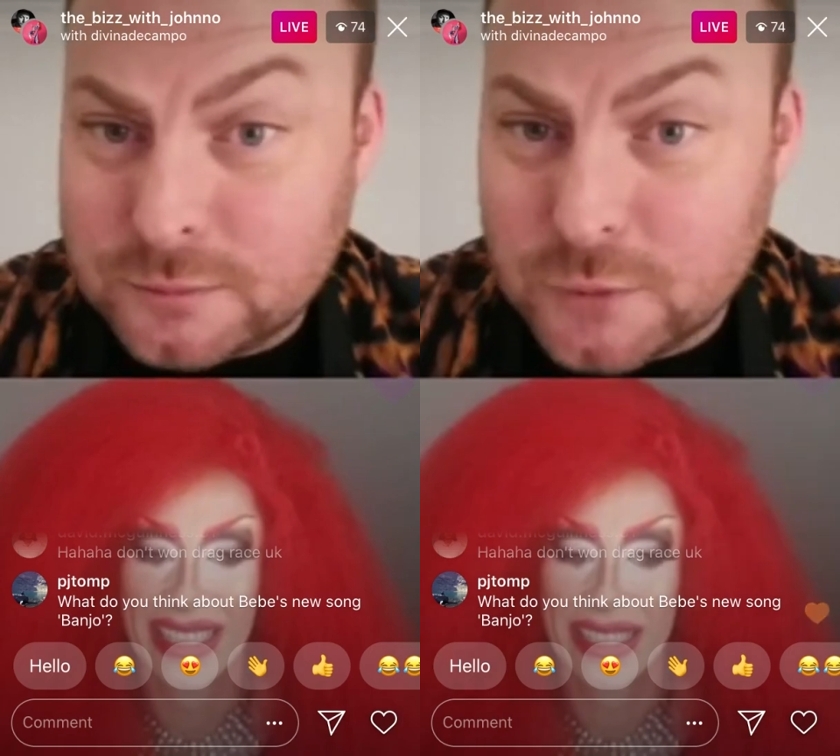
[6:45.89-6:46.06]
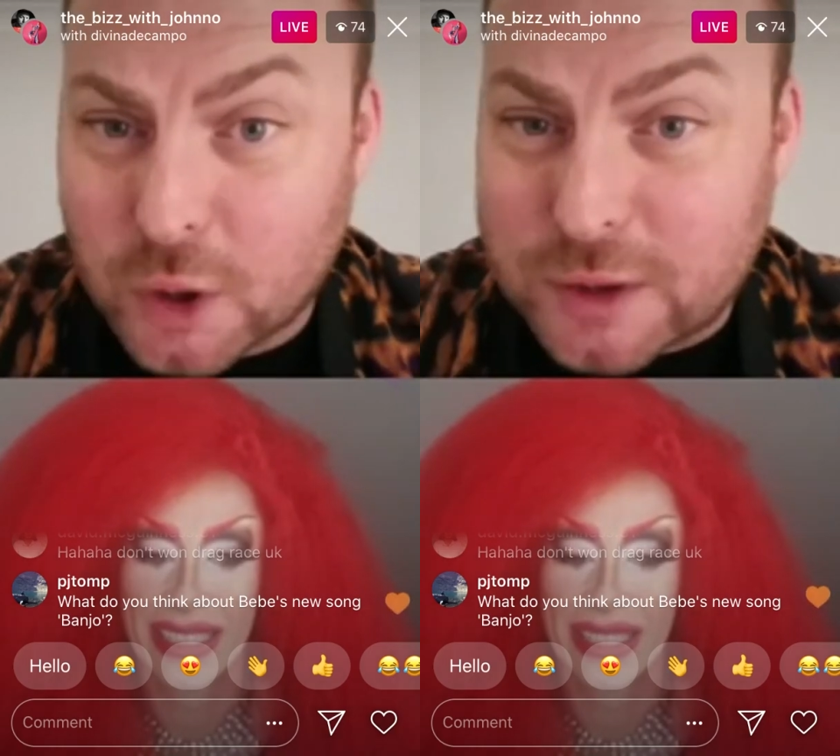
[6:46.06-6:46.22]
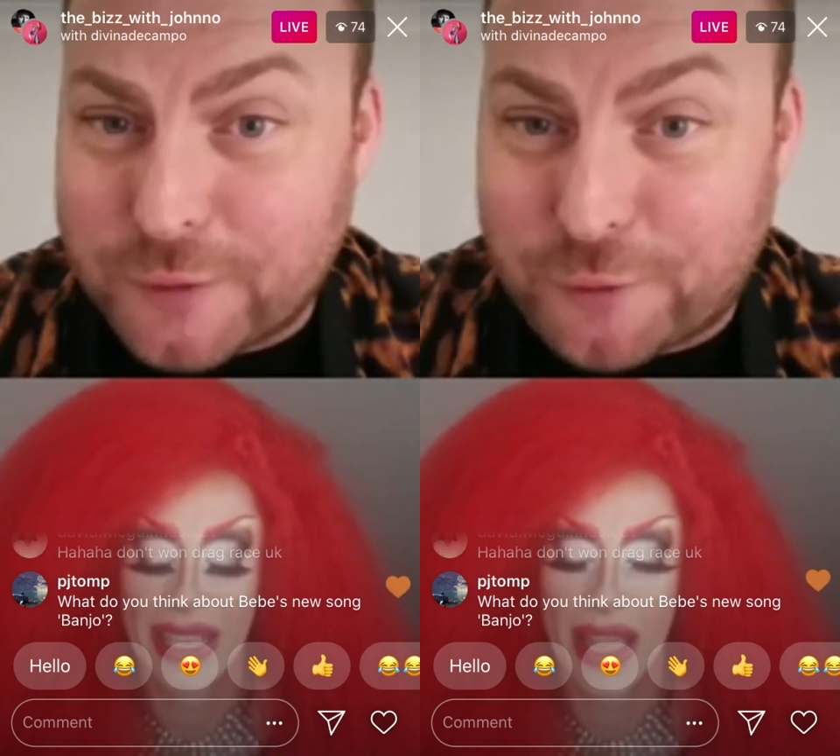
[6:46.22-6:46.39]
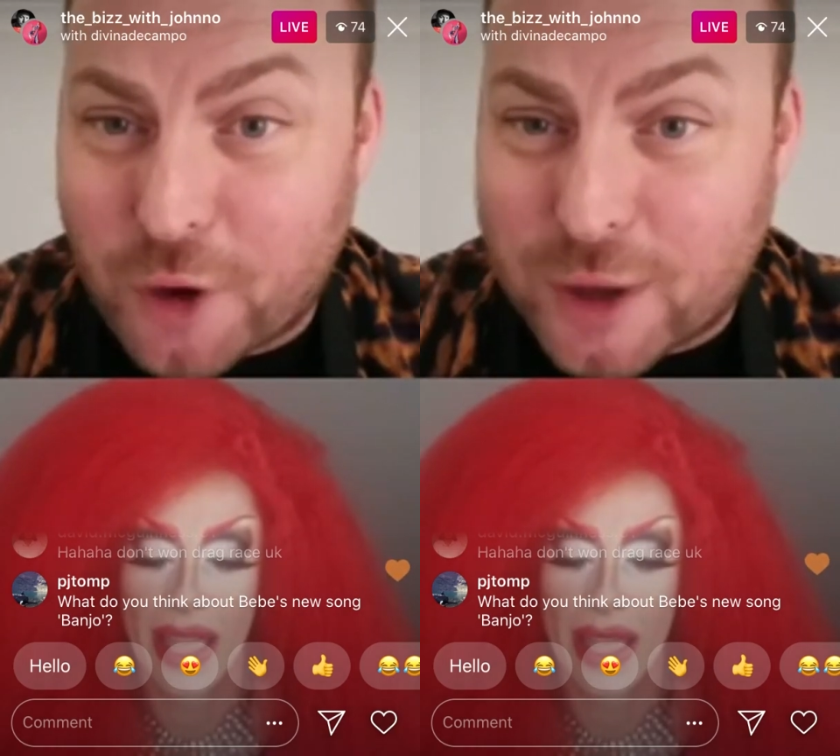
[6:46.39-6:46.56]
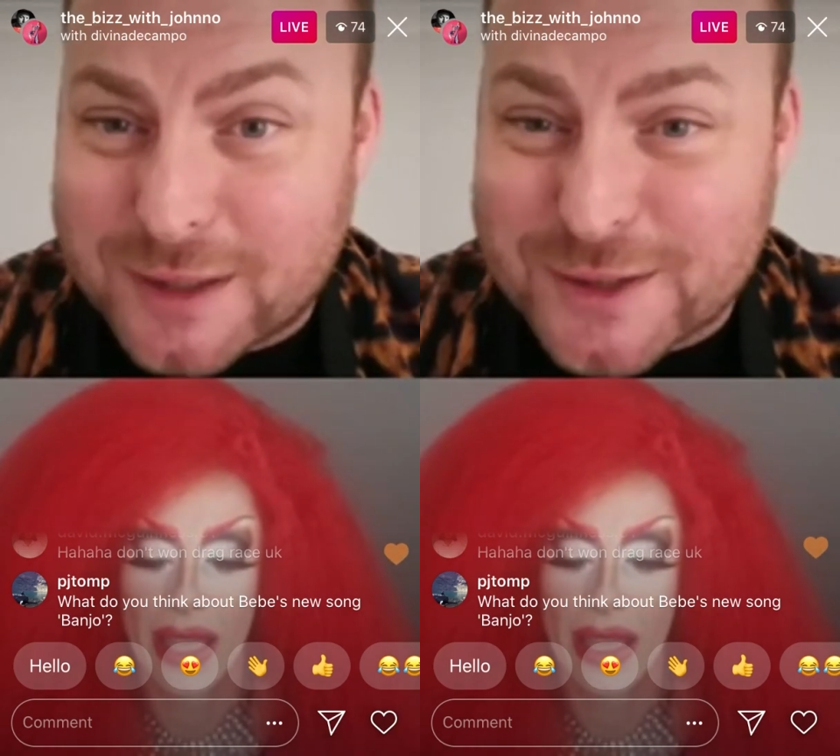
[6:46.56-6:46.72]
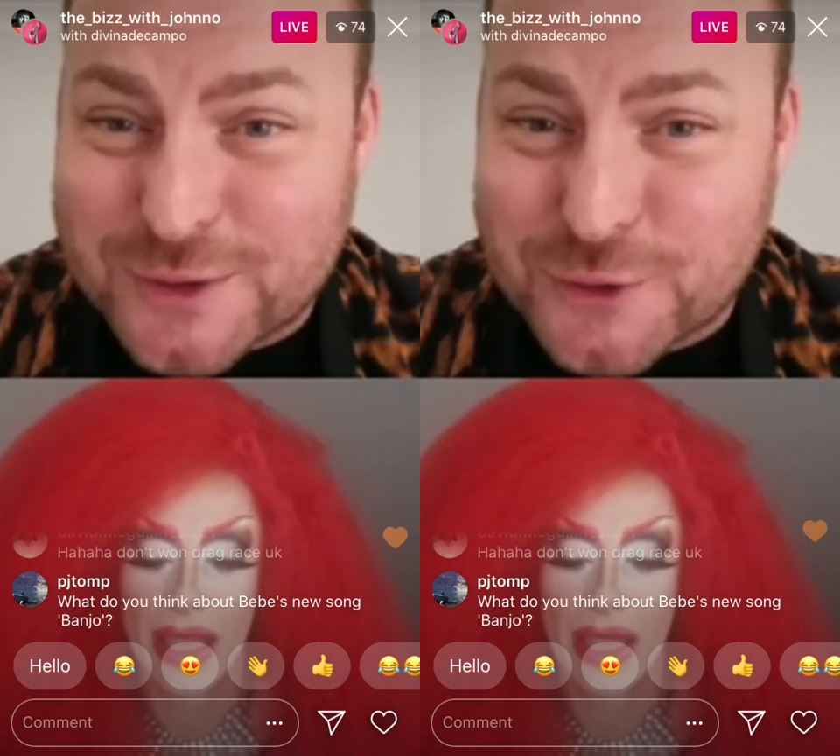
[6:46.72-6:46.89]
Not the
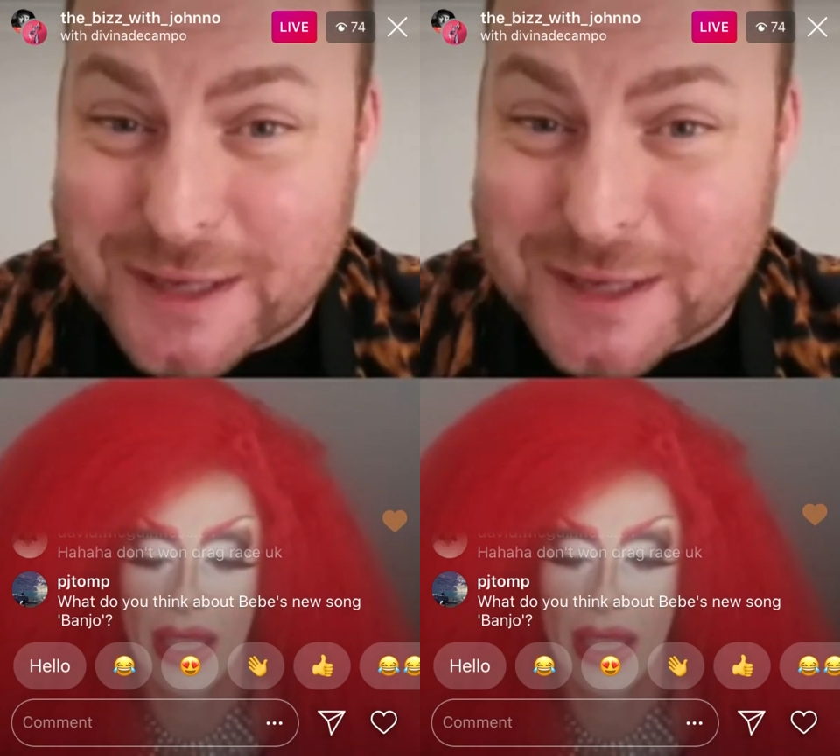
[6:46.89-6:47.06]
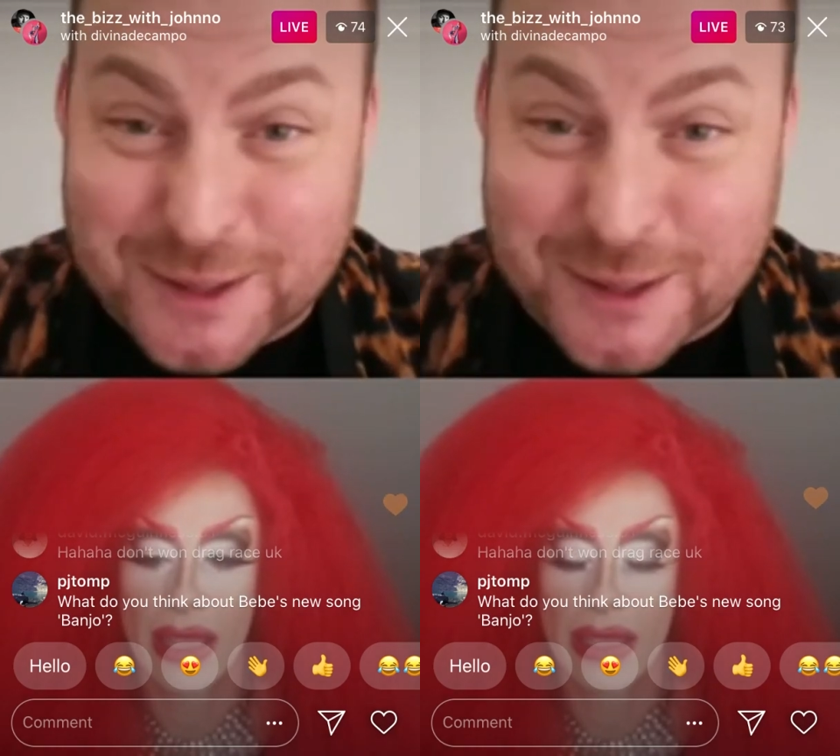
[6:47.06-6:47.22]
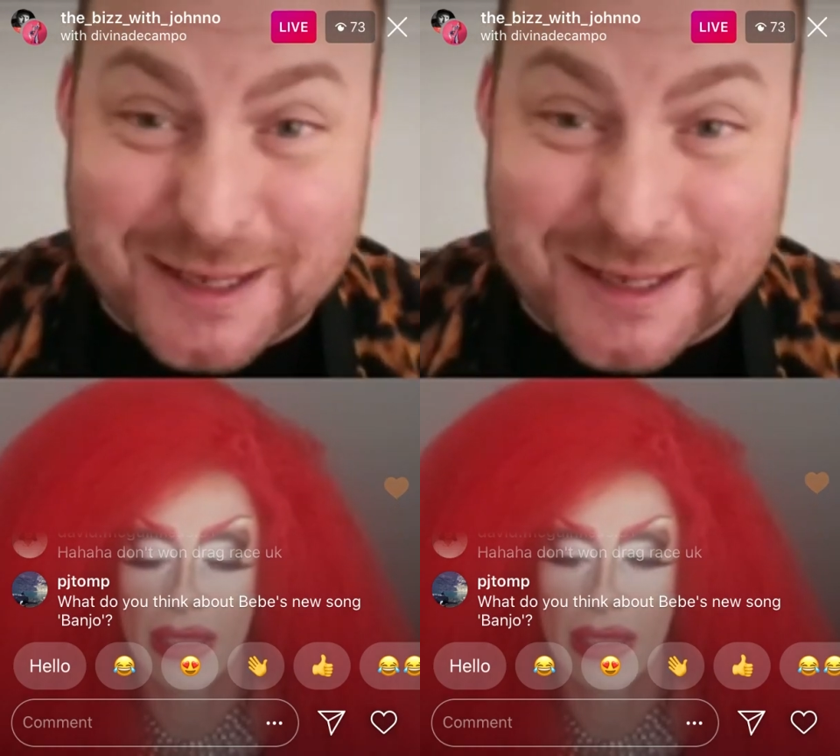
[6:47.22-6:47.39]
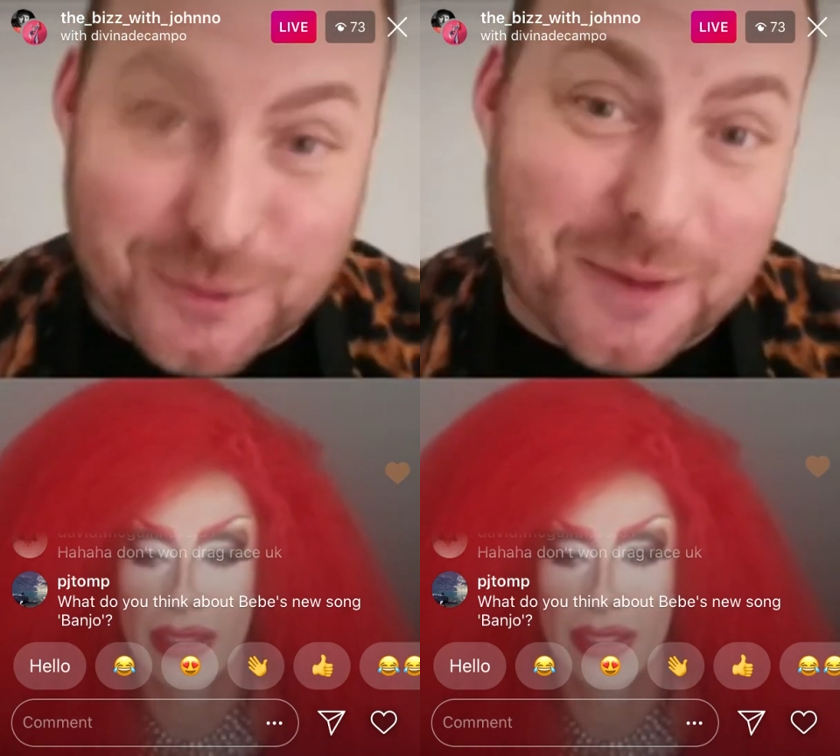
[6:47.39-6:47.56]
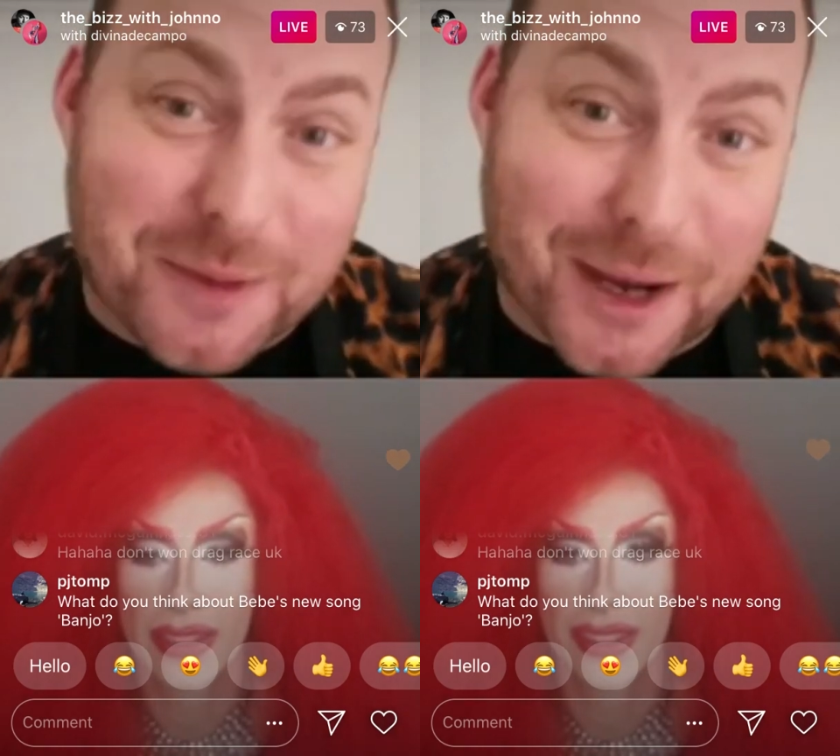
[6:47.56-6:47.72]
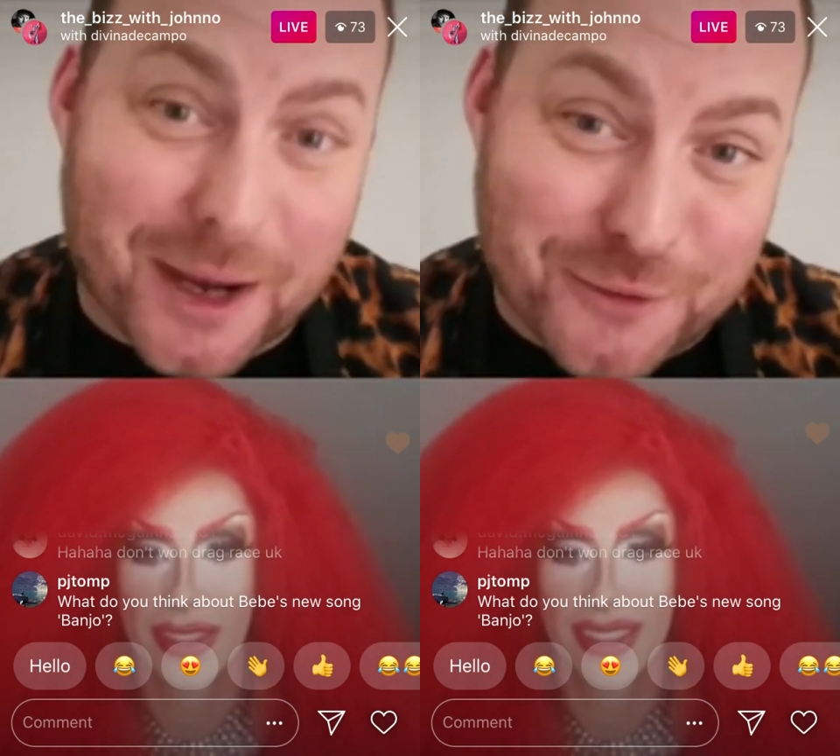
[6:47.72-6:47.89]
Frock Destroyers, because that's one of my